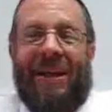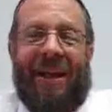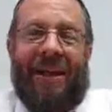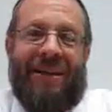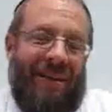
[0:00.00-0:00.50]

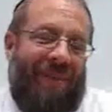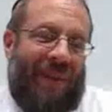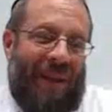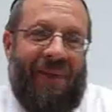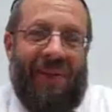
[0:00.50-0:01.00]
as
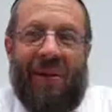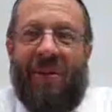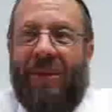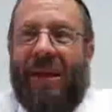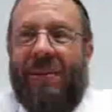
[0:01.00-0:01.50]
even
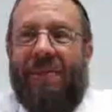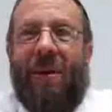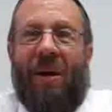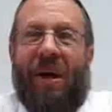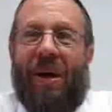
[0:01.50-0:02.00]
though they
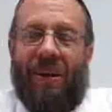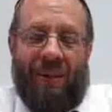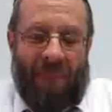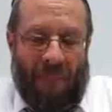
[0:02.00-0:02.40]
combine